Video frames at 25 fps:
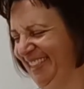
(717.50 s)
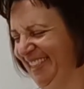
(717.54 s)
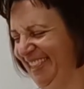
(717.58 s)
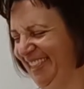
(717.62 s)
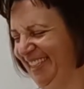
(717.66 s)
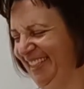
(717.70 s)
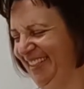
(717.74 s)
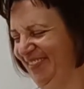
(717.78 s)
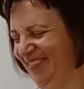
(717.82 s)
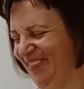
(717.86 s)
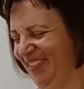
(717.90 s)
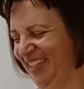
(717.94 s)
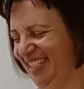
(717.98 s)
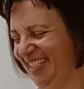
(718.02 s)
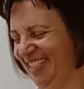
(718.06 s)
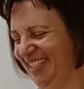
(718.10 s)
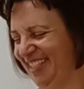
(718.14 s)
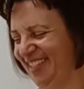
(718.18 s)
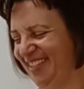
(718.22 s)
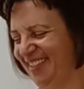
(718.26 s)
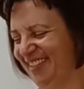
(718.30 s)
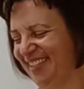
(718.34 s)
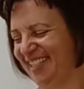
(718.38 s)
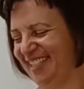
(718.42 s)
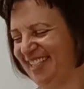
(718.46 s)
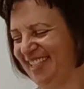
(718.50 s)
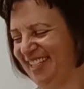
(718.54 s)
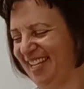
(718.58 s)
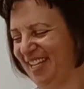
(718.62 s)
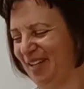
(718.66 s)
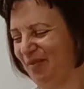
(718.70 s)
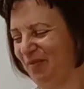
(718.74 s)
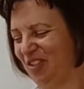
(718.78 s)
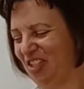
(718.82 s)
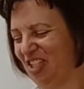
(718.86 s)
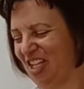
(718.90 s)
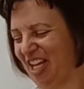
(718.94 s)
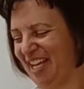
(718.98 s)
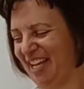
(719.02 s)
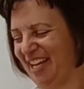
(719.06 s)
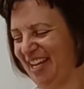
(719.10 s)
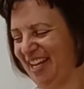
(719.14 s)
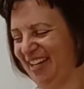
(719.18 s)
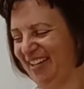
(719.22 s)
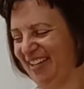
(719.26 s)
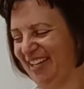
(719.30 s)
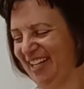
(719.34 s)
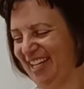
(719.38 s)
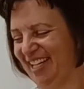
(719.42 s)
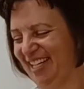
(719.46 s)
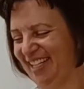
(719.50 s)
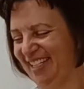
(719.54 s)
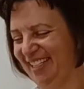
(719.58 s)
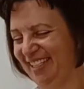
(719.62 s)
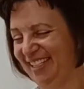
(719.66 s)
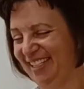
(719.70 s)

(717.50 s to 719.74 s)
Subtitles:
up into your TMJ area.